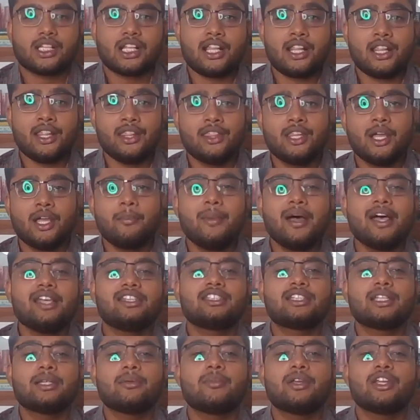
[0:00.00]
The best
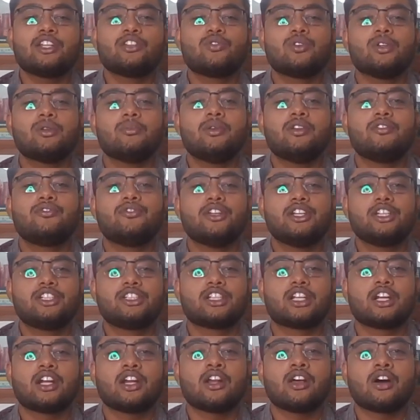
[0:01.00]
image will be
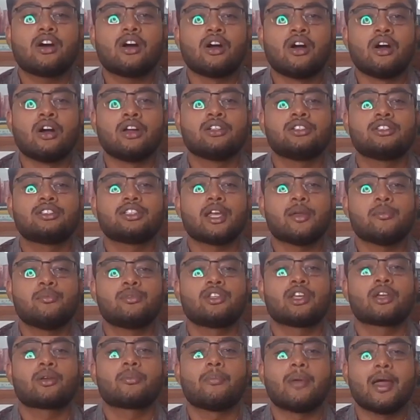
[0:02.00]
featured on
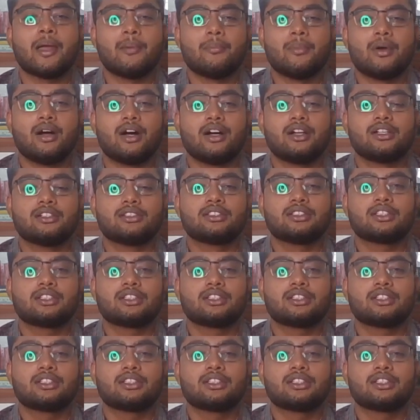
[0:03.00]
Samsung members